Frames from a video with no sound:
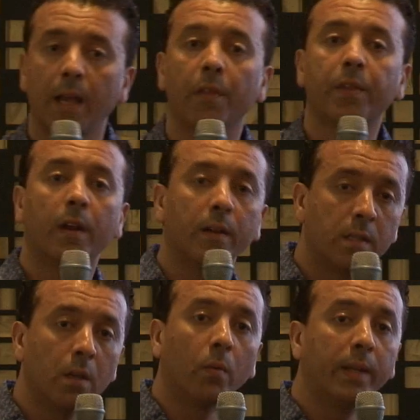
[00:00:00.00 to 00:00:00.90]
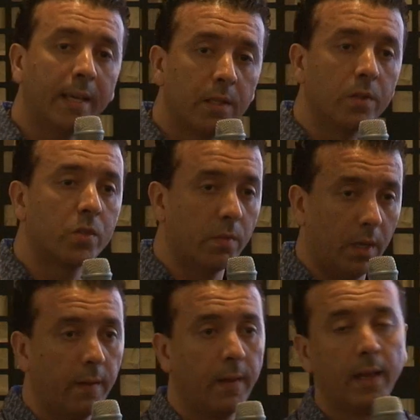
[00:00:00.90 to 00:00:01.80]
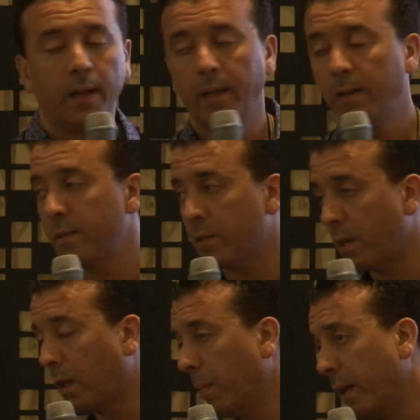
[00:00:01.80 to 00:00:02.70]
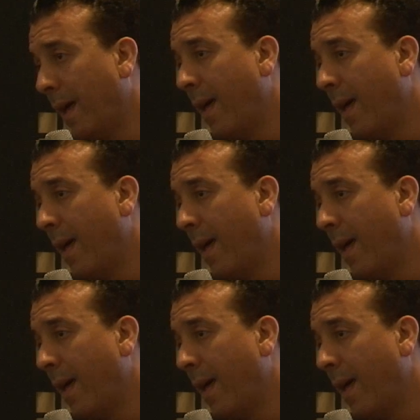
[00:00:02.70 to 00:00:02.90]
Healthcare is the only industry, ladies and gentlemen,